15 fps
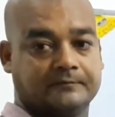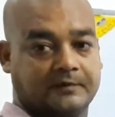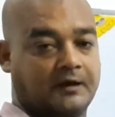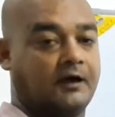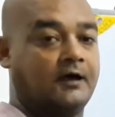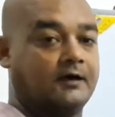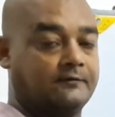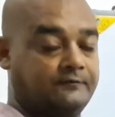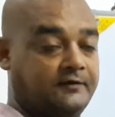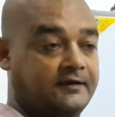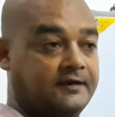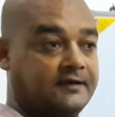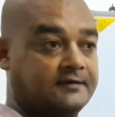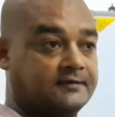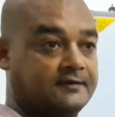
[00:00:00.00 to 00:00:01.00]
or we
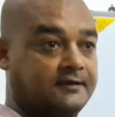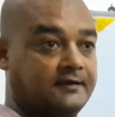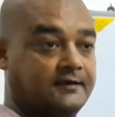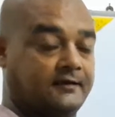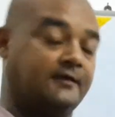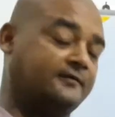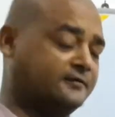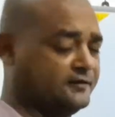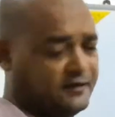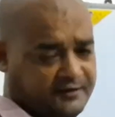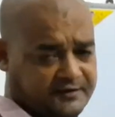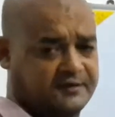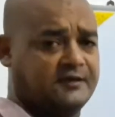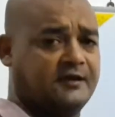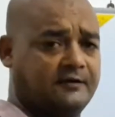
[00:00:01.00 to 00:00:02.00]
can say, yes, the
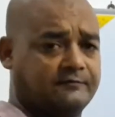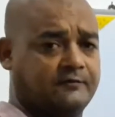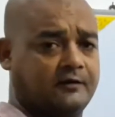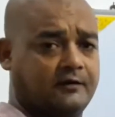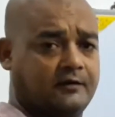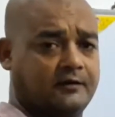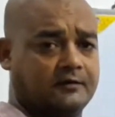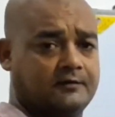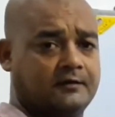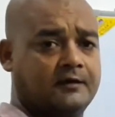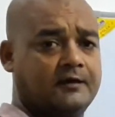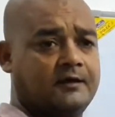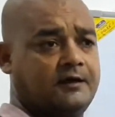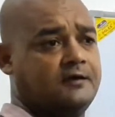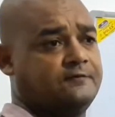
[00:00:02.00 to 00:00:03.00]
history of the earth
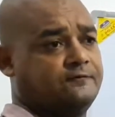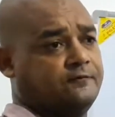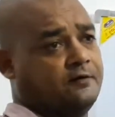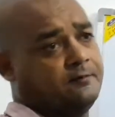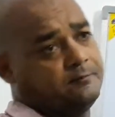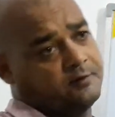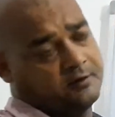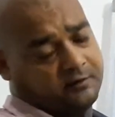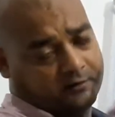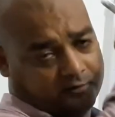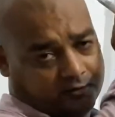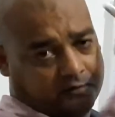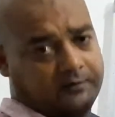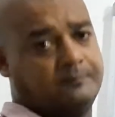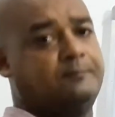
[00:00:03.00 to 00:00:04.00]
is from the
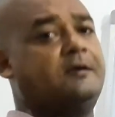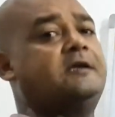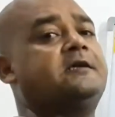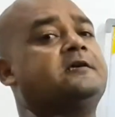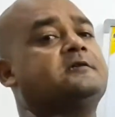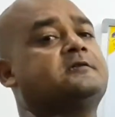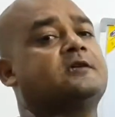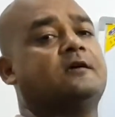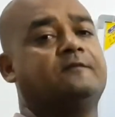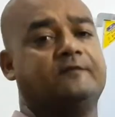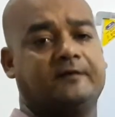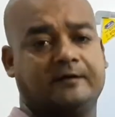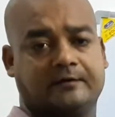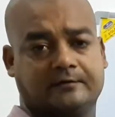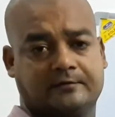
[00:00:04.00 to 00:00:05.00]
millions of
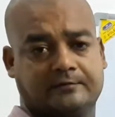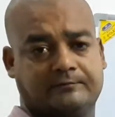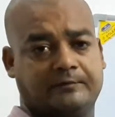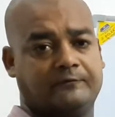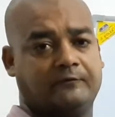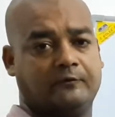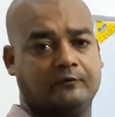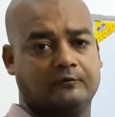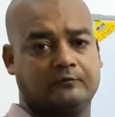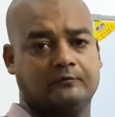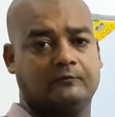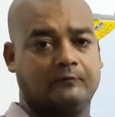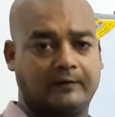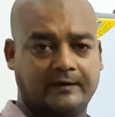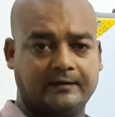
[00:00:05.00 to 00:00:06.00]
years before.
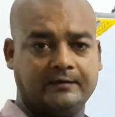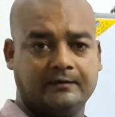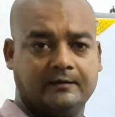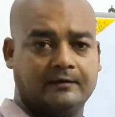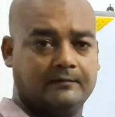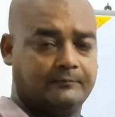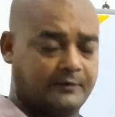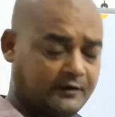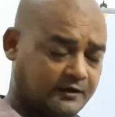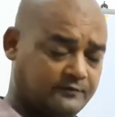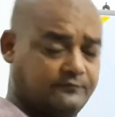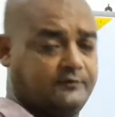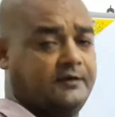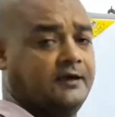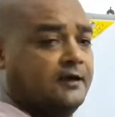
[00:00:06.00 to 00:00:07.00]
Why? Because
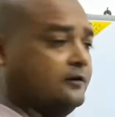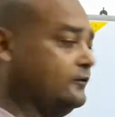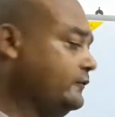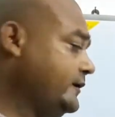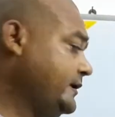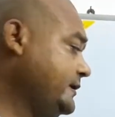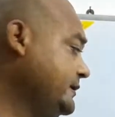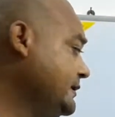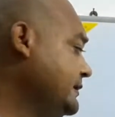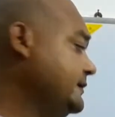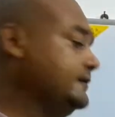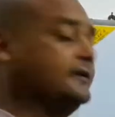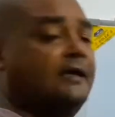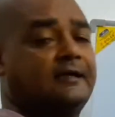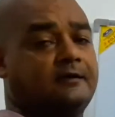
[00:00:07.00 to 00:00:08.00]
we are knowing
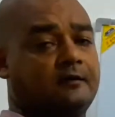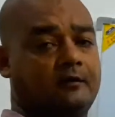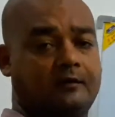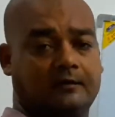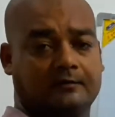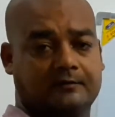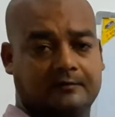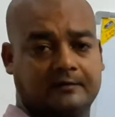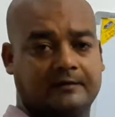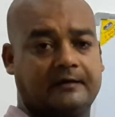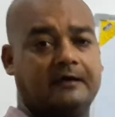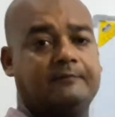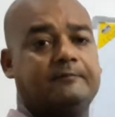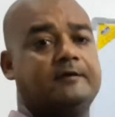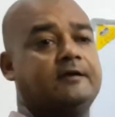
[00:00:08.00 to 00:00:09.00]
that earth
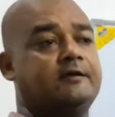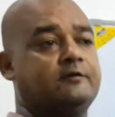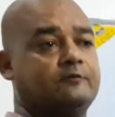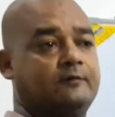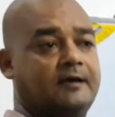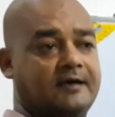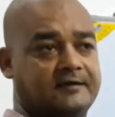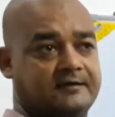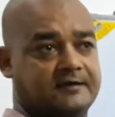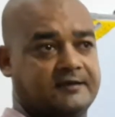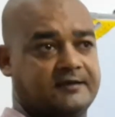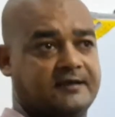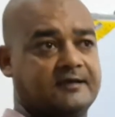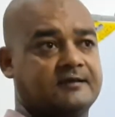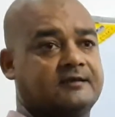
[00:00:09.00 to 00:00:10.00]
came into
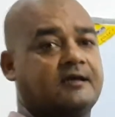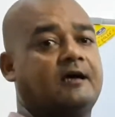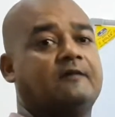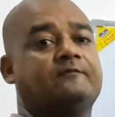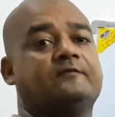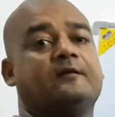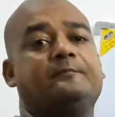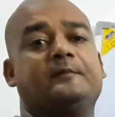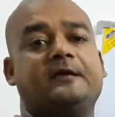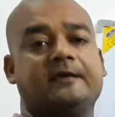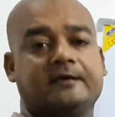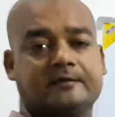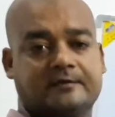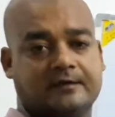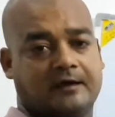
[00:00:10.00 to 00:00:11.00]
existence after
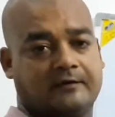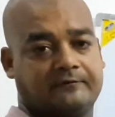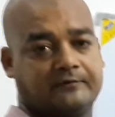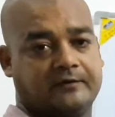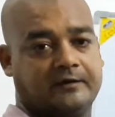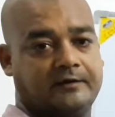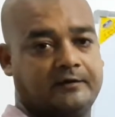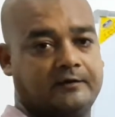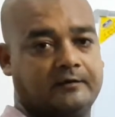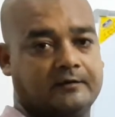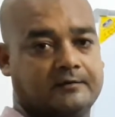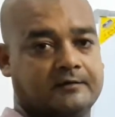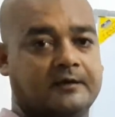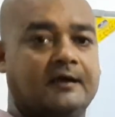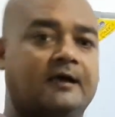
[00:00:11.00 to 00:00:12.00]
millions of the years,
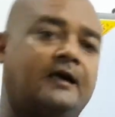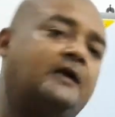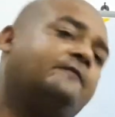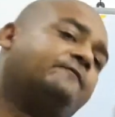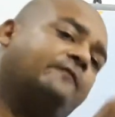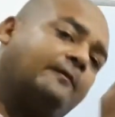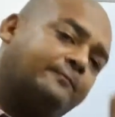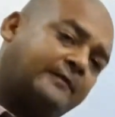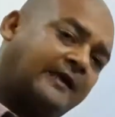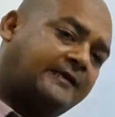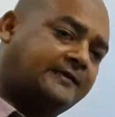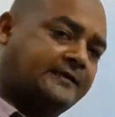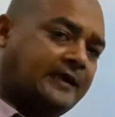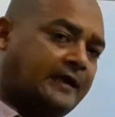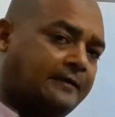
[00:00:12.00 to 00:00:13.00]
and from
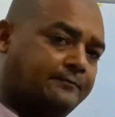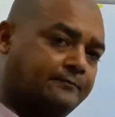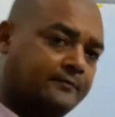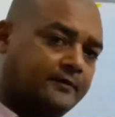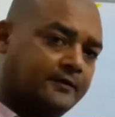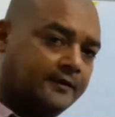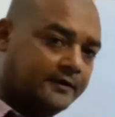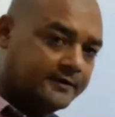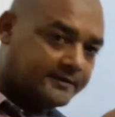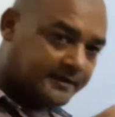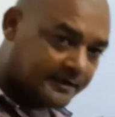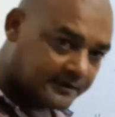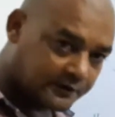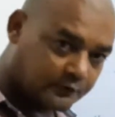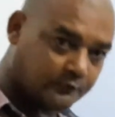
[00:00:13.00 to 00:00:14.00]
that time
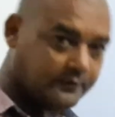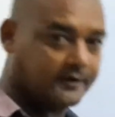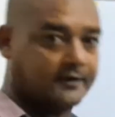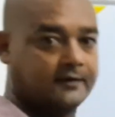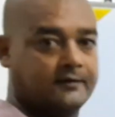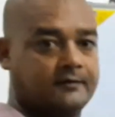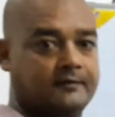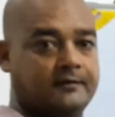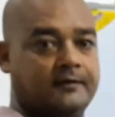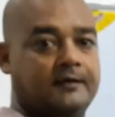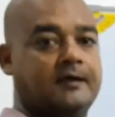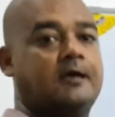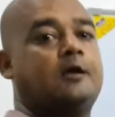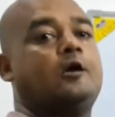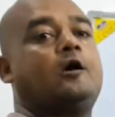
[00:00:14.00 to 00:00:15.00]
till today,
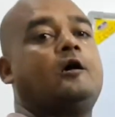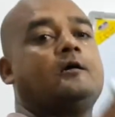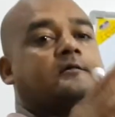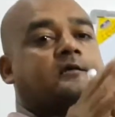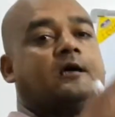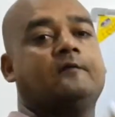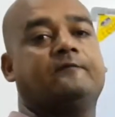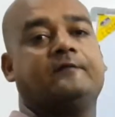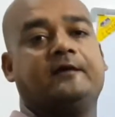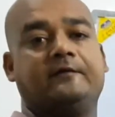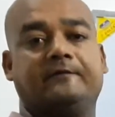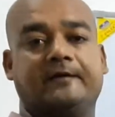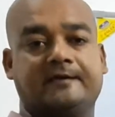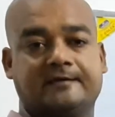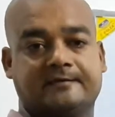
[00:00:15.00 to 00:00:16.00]
a lot of
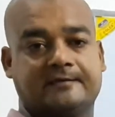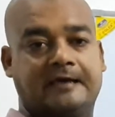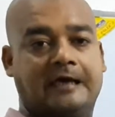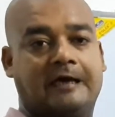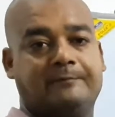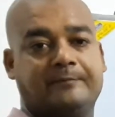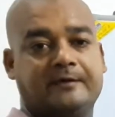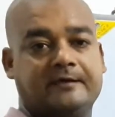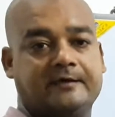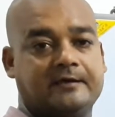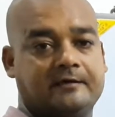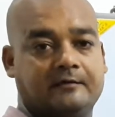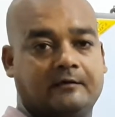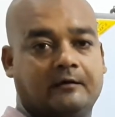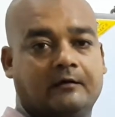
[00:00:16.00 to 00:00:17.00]
events happened
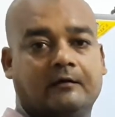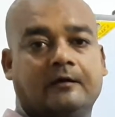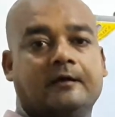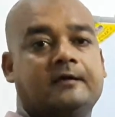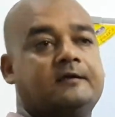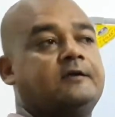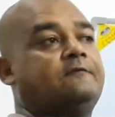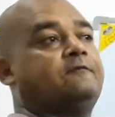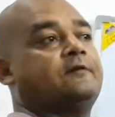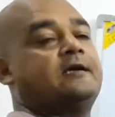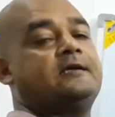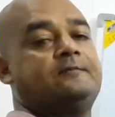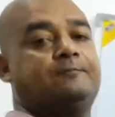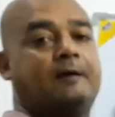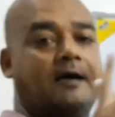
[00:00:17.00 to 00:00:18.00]
in the
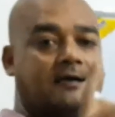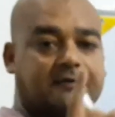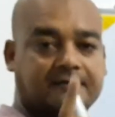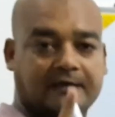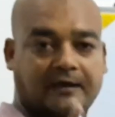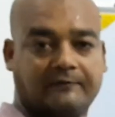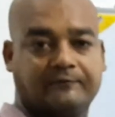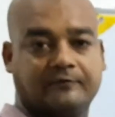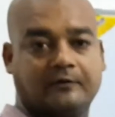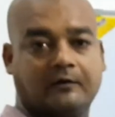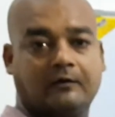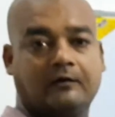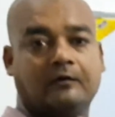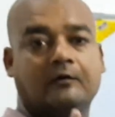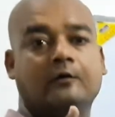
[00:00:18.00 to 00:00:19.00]
different parts of
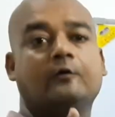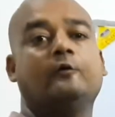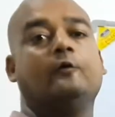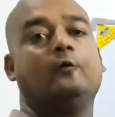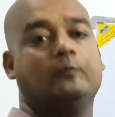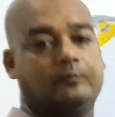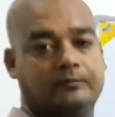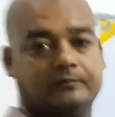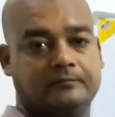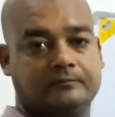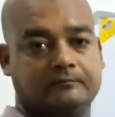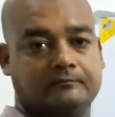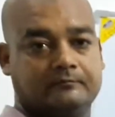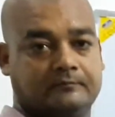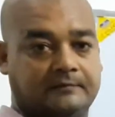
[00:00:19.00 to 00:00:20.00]
the globe.
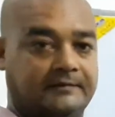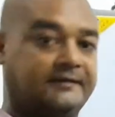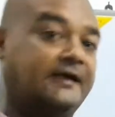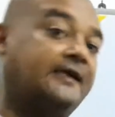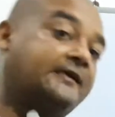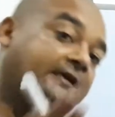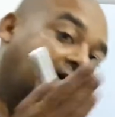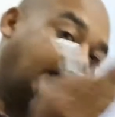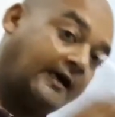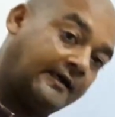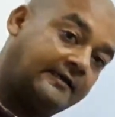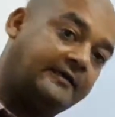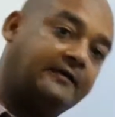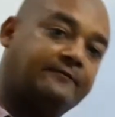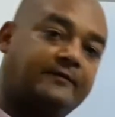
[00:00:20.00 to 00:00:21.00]
That
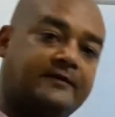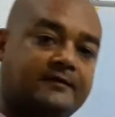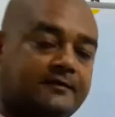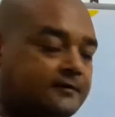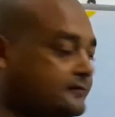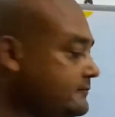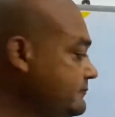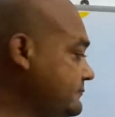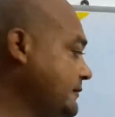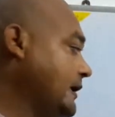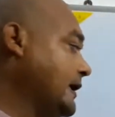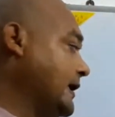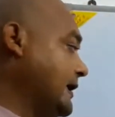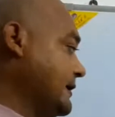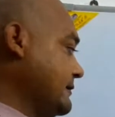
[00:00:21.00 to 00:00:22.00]
all events
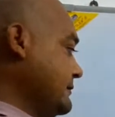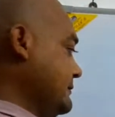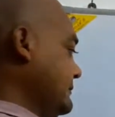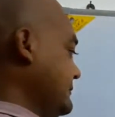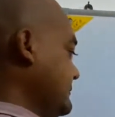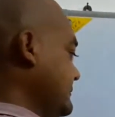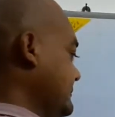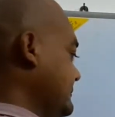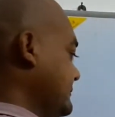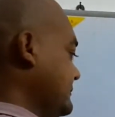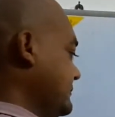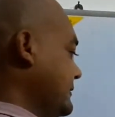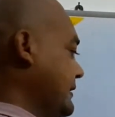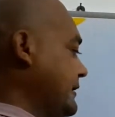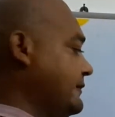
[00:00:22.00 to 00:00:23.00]
are
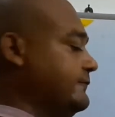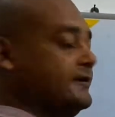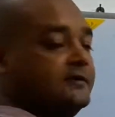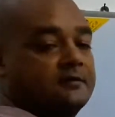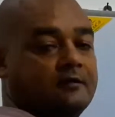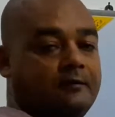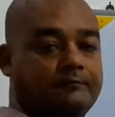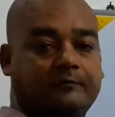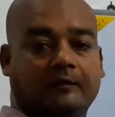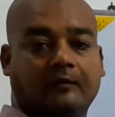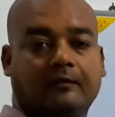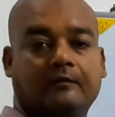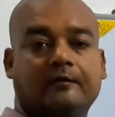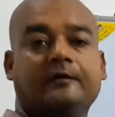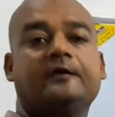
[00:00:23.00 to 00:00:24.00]
the events of the
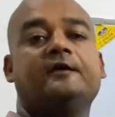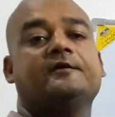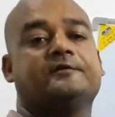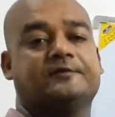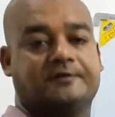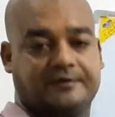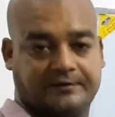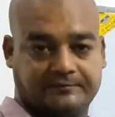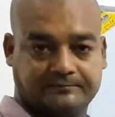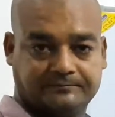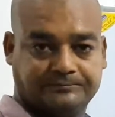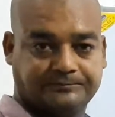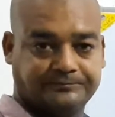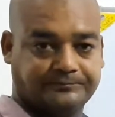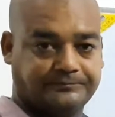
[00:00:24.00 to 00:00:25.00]
history.
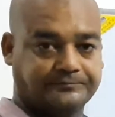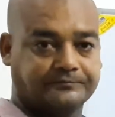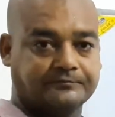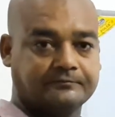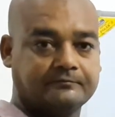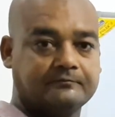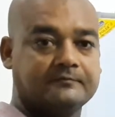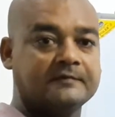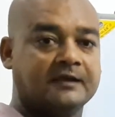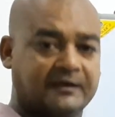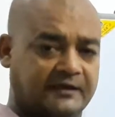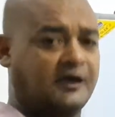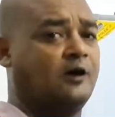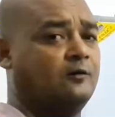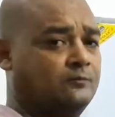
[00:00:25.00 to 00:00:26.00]

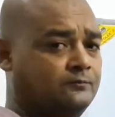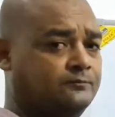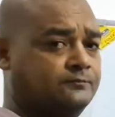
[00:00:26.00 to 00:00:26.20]
Now,